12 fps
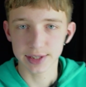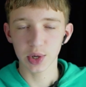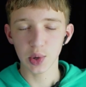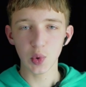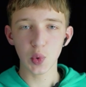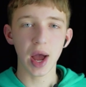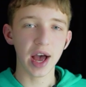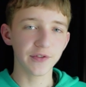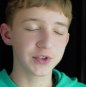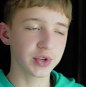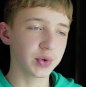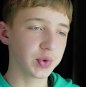so we
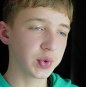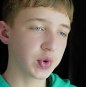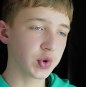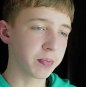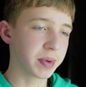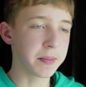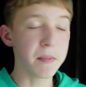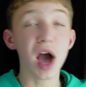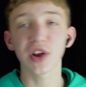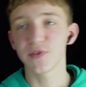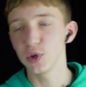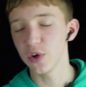have to be
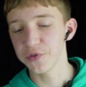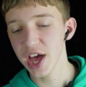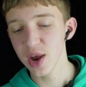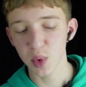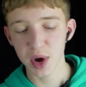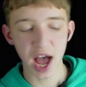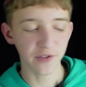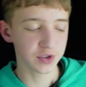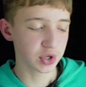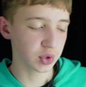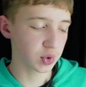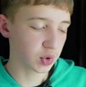mindful of that. We
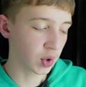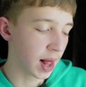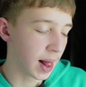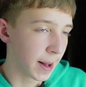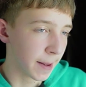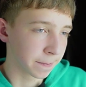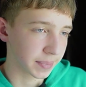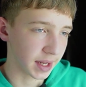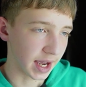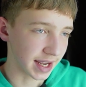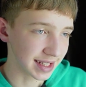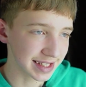have to
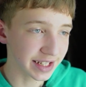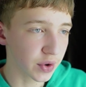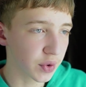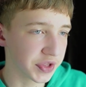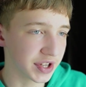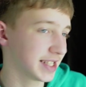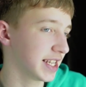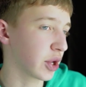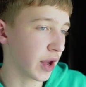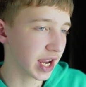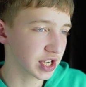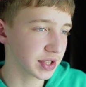consider the
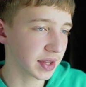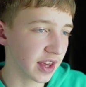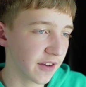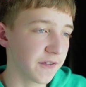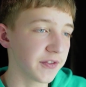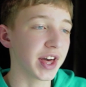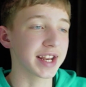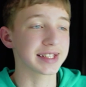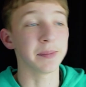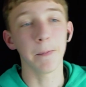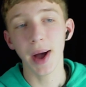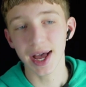situation if that
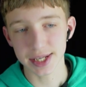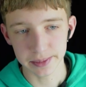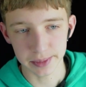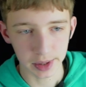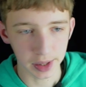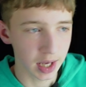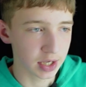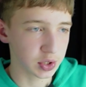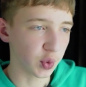is impossible.